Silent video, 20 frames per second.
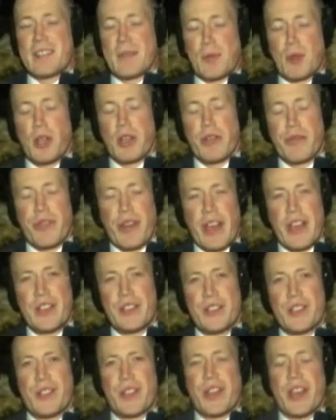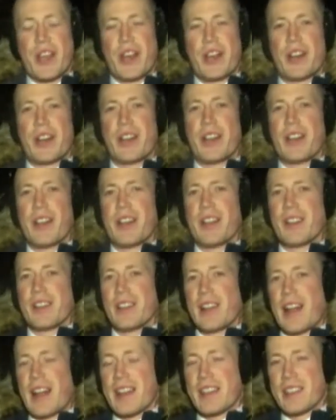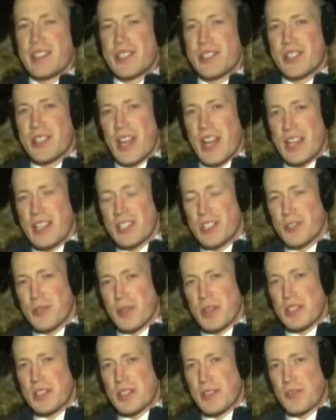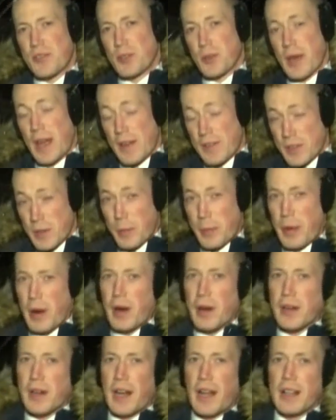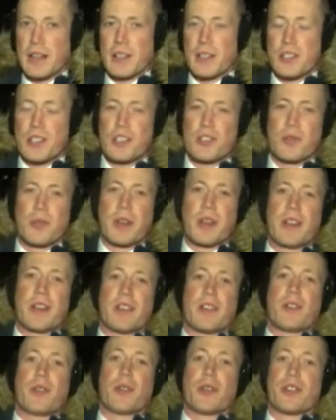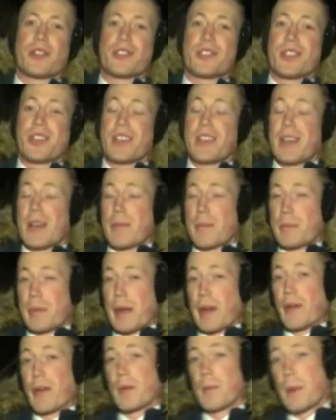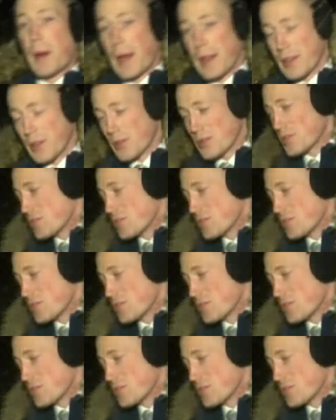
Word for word: Some good advice there. A lot of these side streets, if you have to park on the street, of course, you can get buried by